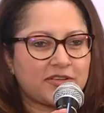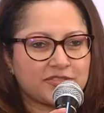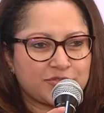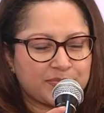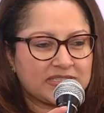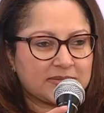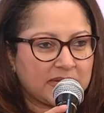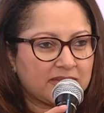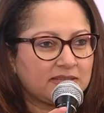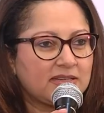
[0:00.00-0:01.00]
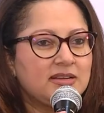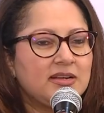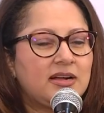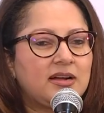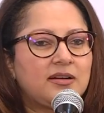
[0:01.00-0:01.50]
rupees a month.
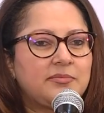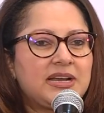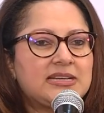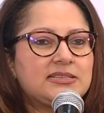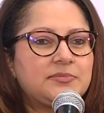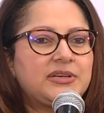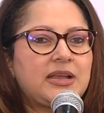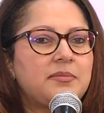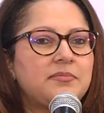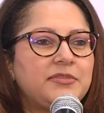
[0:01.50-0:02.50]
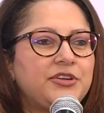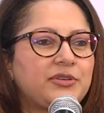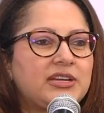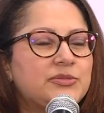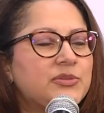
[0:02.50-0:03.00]
But I said,
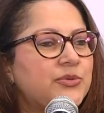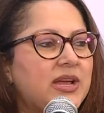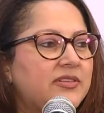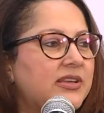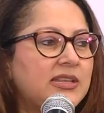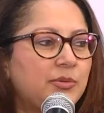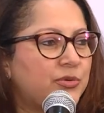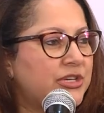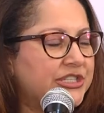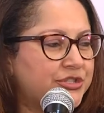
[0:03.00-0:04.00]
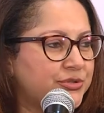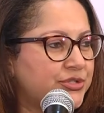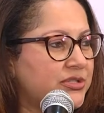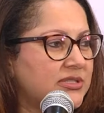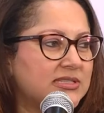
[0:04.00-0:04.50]
kids will do everything. They won't need
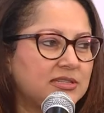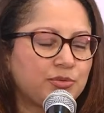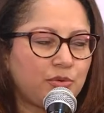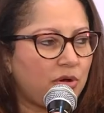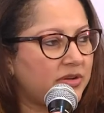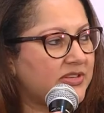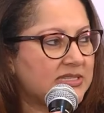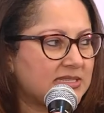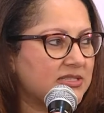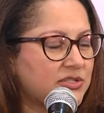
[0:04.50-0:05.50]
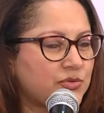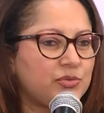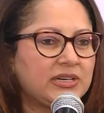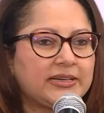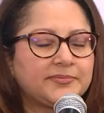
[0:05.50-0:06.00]
tuitions. They'll do all of this in the school
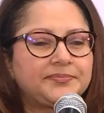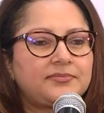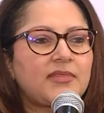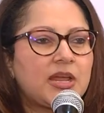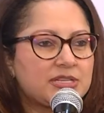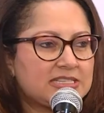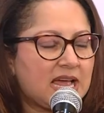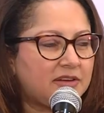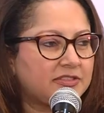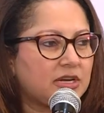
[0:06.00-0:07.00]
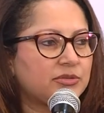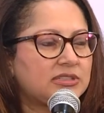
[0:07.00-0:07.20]
day. And I was laughed out.